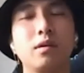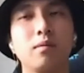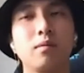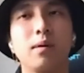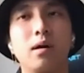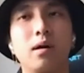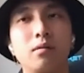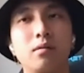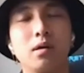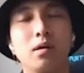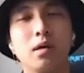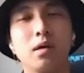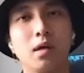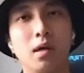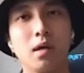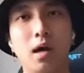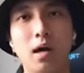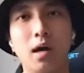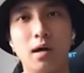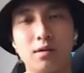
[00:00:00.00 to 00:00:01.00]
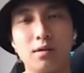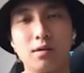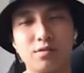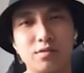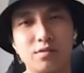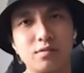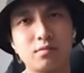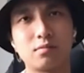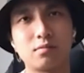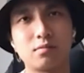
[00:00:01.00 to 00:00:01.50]
about I
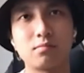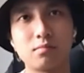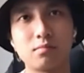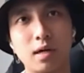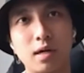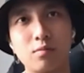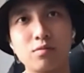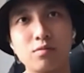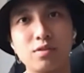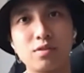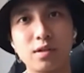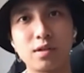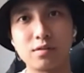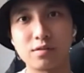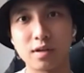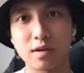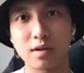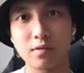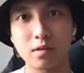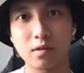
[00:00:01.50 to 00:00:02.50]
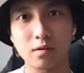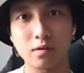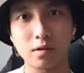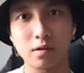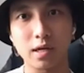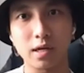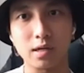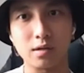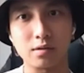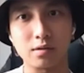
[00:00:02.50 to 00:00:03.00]
would say 7 or
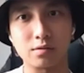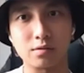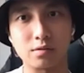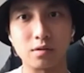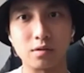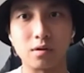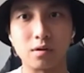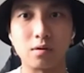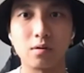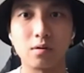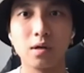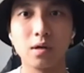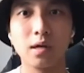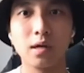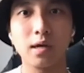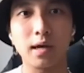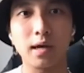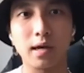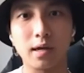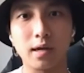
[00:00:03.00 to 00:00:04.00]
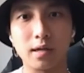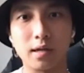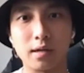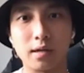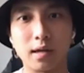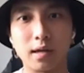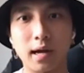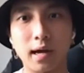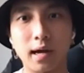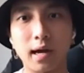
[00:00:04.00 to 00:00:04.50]
8 years ago,
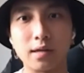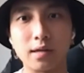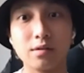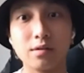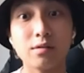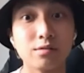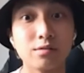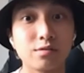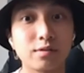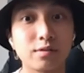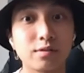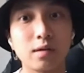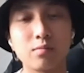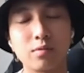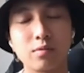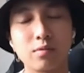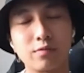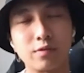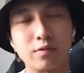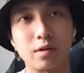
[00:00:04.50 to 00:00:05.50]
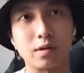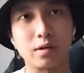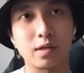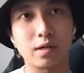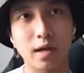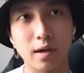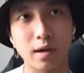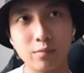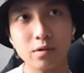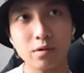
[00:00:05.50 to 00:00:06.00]
and I didn't start with a
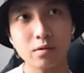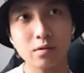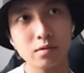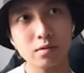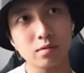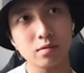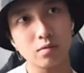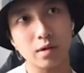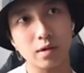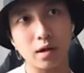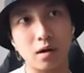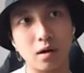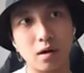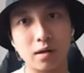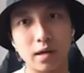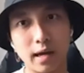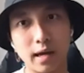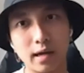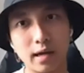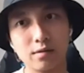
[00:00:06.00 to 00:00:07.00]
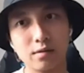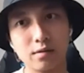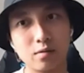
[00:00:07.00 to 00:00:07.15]
camera on hand.